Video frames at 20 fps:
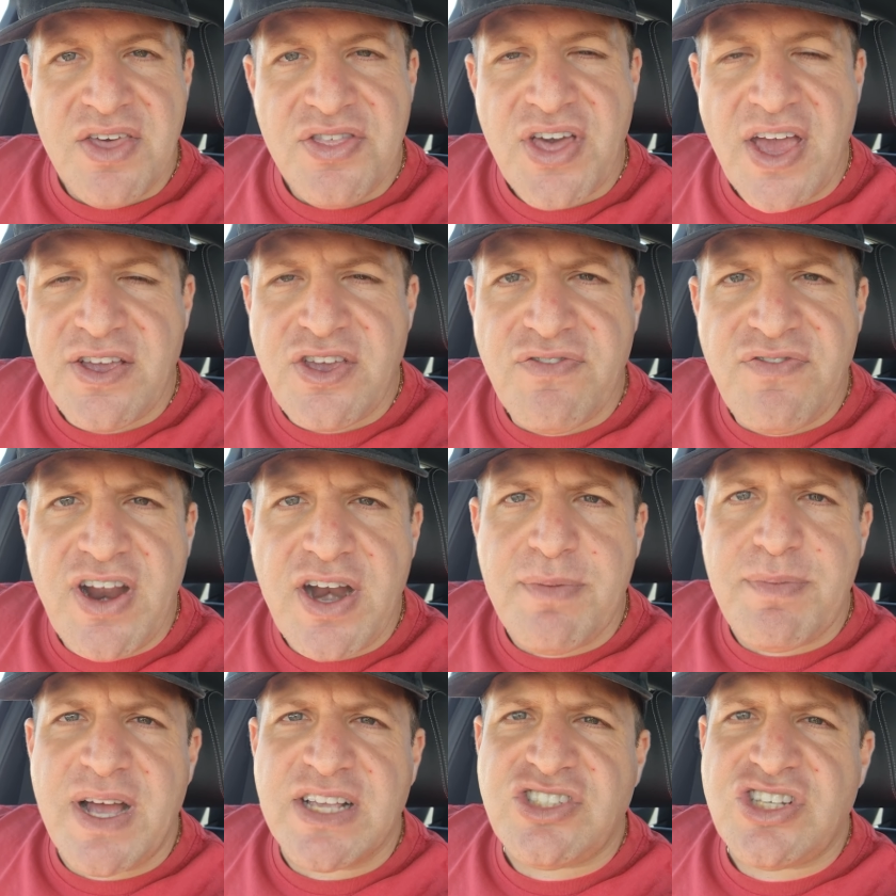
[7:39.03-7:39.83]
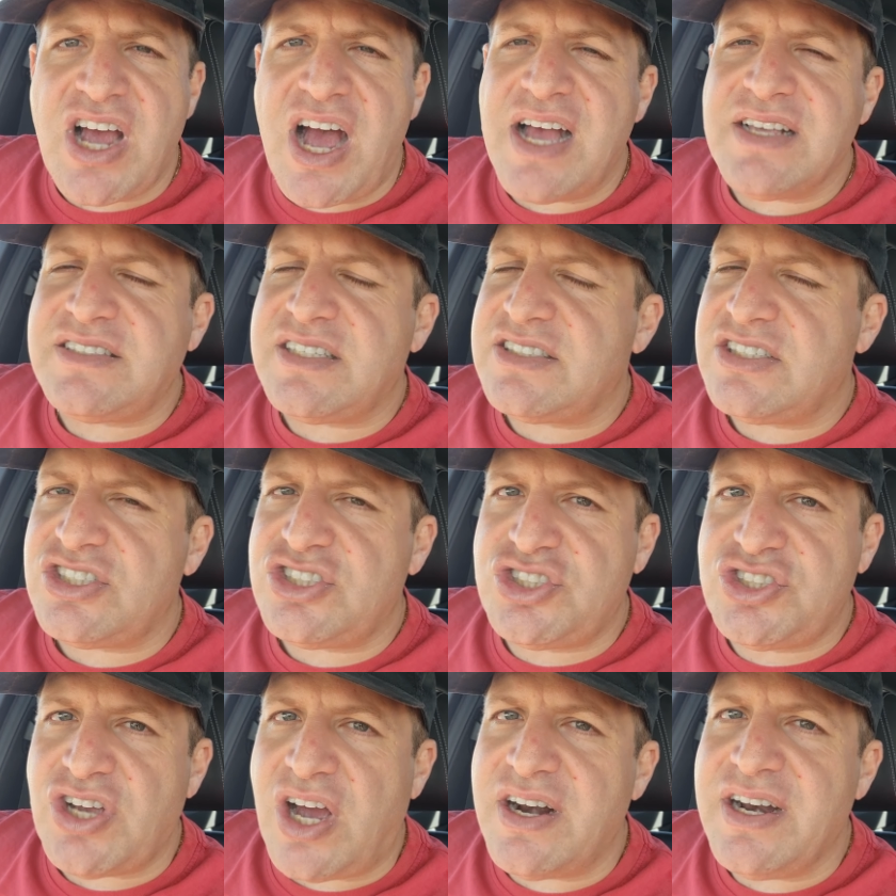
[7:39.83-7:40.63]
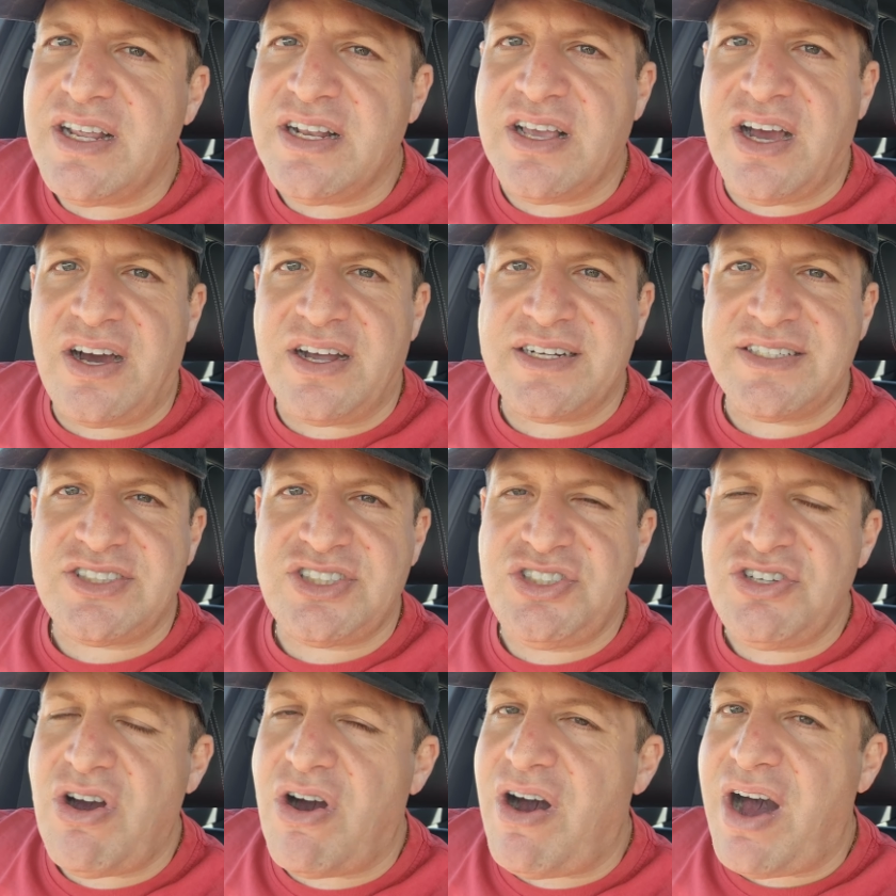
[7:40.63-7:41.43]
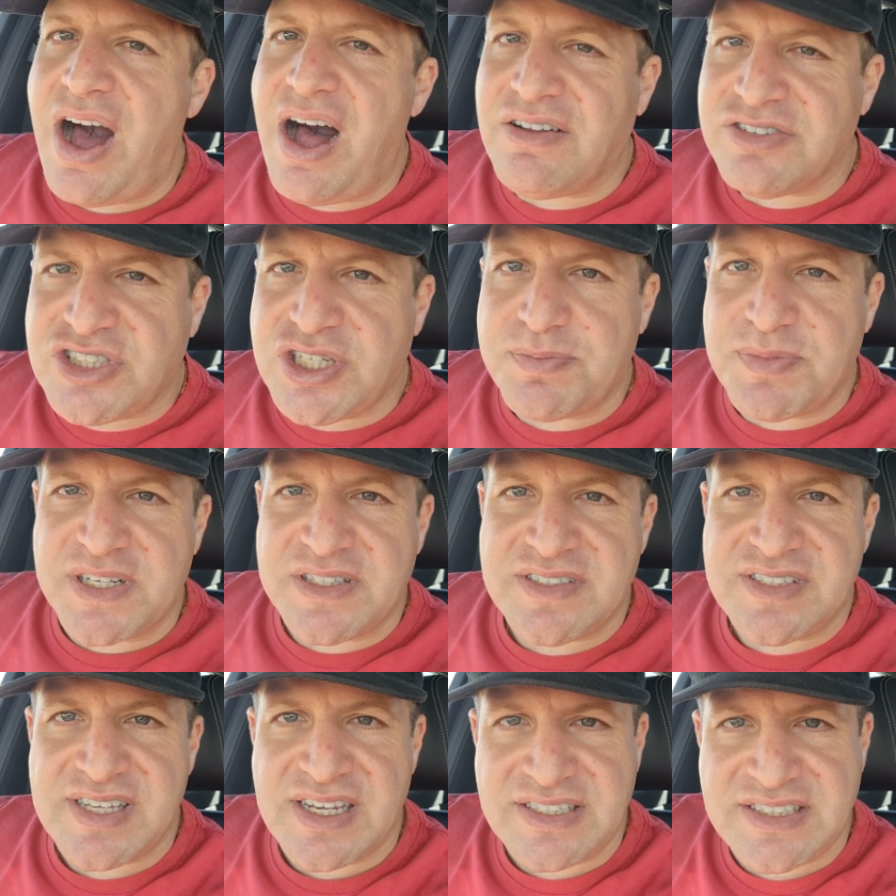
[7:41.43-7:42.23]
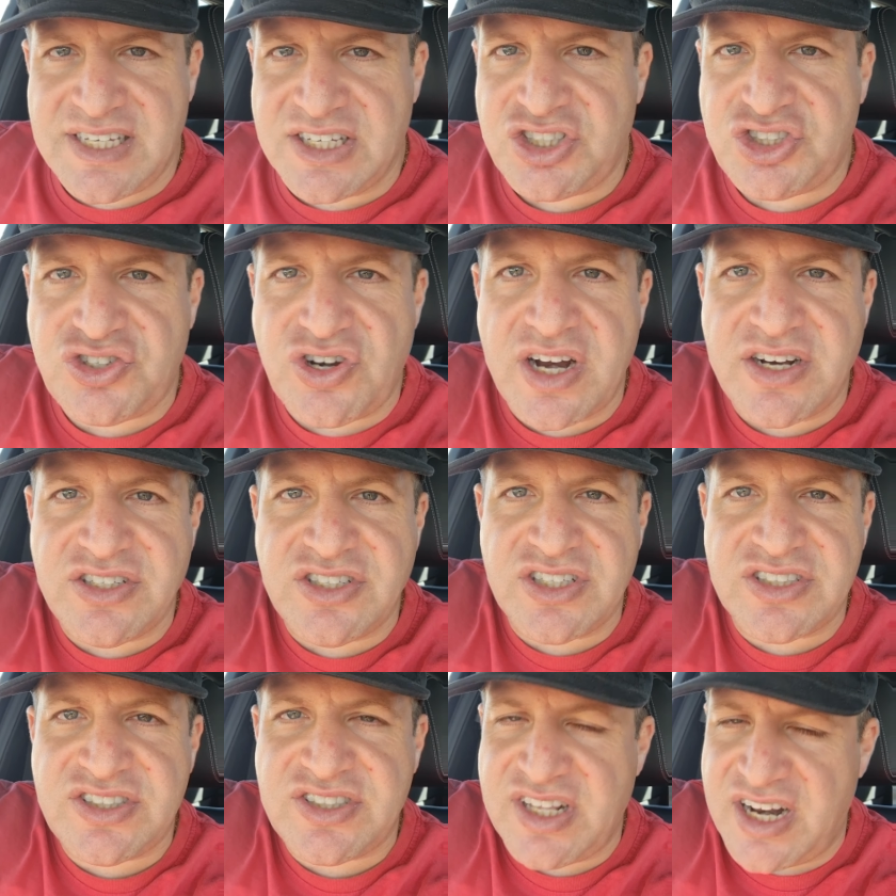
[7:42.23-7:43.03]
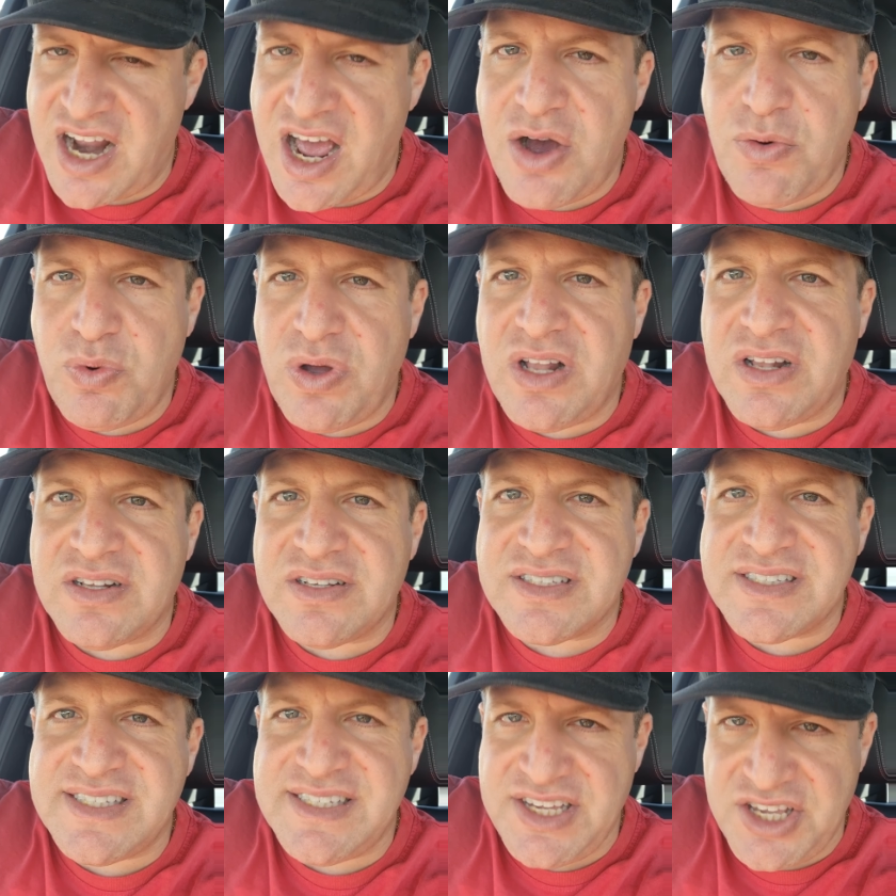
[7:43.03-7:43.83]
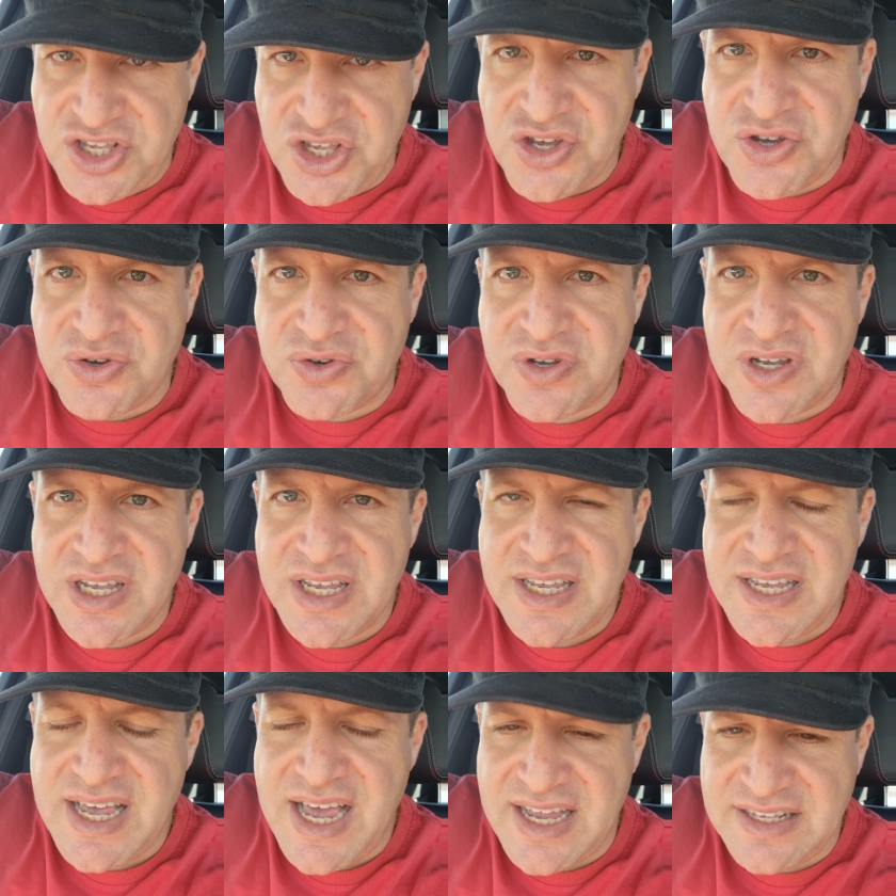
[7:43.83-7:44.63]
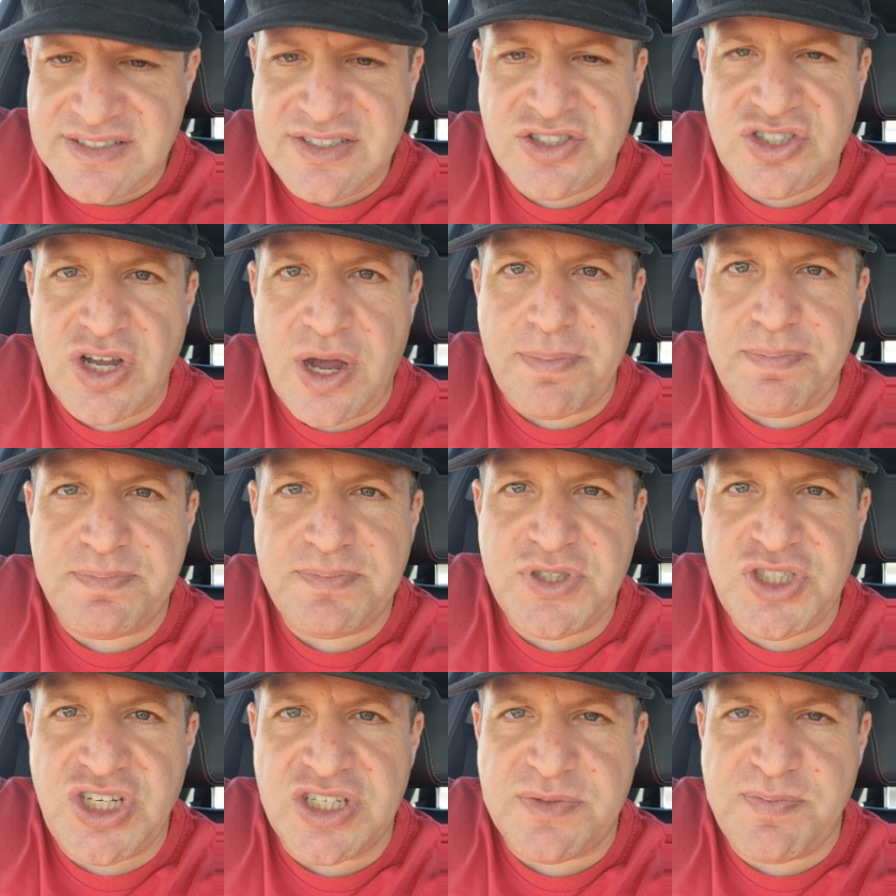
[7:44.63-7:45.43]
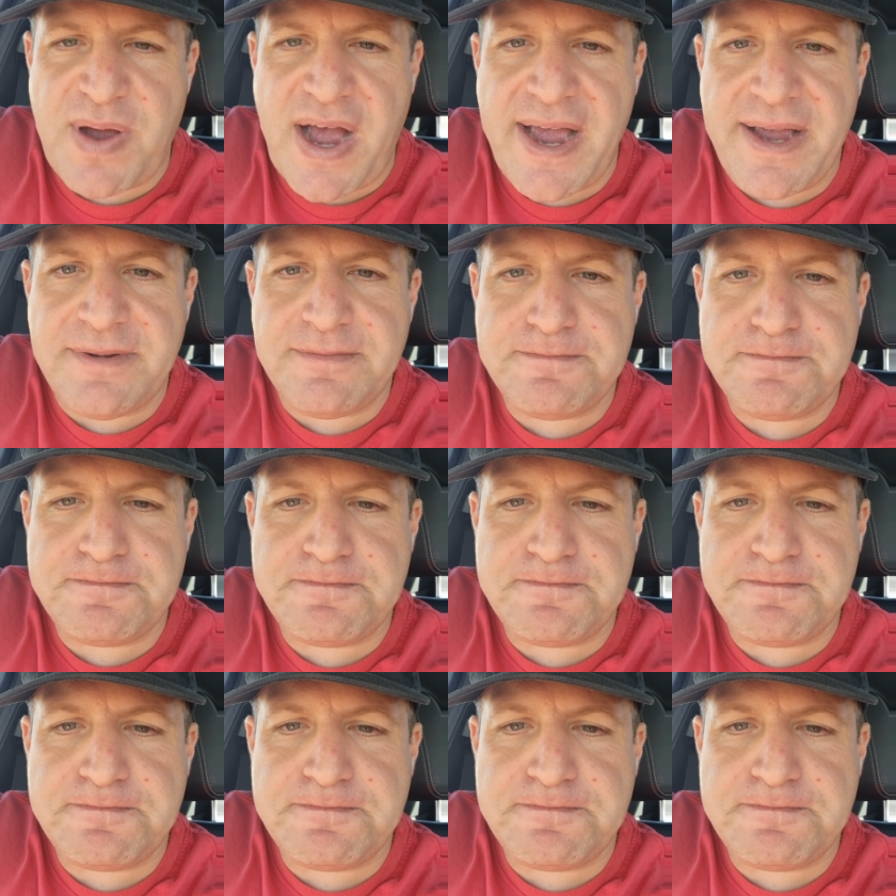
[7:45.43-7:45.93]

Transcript: Thank you very much, guys. This is Johnny Eliades, your ultimate success strategist, and I will see you at the top. Cheers, bye.